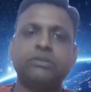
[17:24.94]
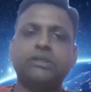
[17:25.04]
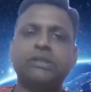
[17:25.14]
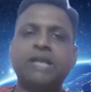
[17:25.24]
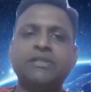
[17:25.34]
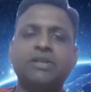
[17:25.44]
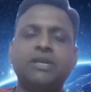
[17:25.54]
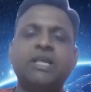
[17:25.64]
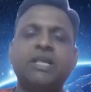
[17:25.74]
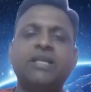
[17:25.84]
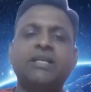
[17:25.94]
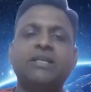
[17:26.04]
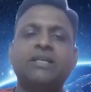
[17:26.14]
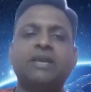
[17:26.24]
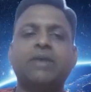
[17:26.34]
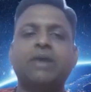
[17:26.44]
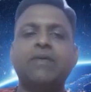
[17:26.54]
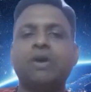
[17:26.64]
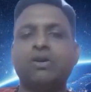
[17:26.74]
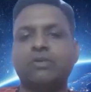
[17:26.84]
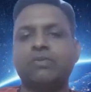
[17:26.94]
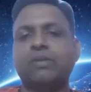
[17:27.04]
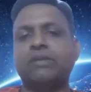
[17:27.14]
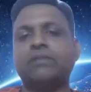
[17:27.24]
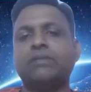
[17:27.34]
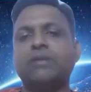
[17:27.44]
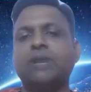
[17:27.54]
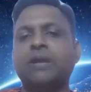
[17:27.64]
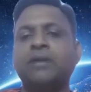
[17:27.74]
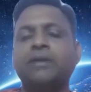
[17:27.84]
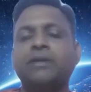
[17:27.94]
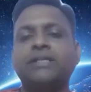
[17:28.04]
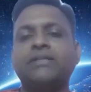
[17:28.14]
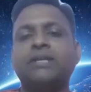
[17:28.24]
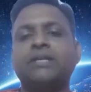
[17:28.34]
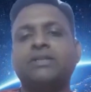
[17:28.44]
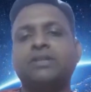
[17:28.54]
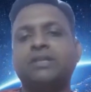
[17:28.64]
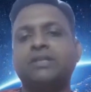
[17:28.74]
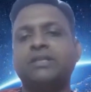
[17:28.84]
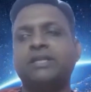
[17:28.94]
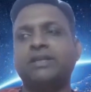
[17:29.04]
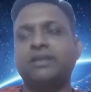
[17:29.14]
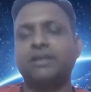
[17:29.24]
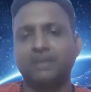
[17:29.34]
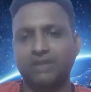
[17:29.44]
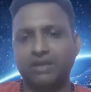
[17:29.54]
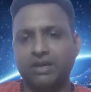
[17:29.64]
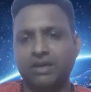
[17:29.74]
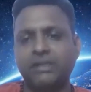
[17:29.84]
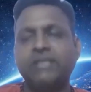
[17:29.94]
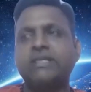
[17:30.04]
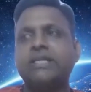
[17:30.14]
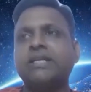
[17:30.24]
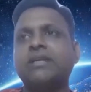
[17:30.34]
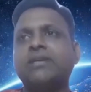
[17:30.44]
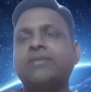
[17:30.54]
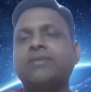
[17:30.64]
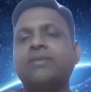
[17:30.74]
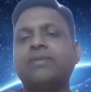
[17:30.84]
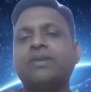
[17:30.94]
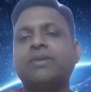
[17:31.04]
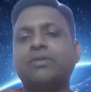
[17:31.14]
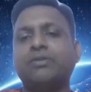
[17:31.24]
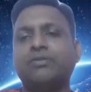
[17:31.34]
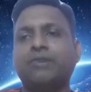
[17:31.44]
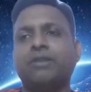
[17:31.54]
Naturally, they have Vakapalitam. Hence, astrology or teaching will be good for